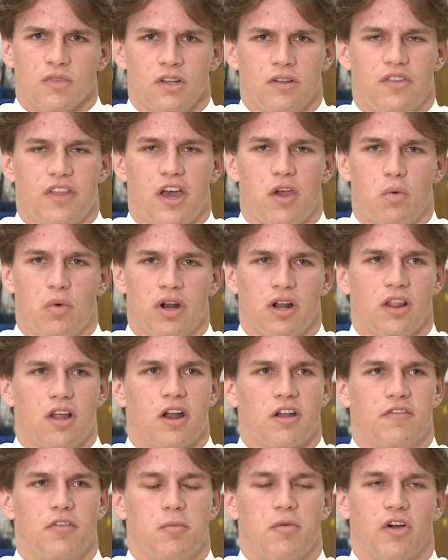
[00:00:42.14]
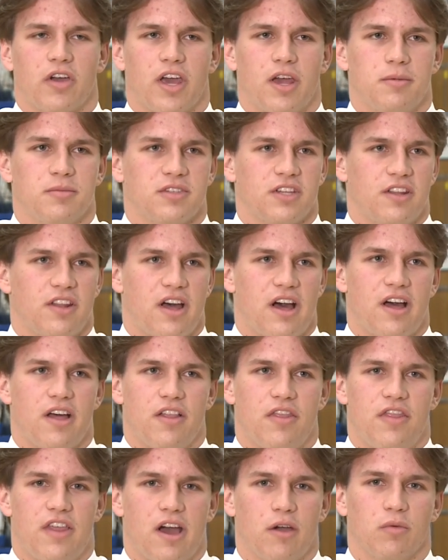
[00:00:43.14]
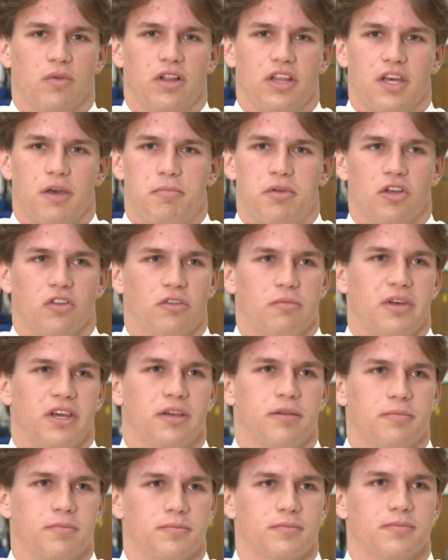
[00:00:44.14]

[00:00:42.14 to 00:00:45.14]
they win a lot of football games, and that really appealed to me.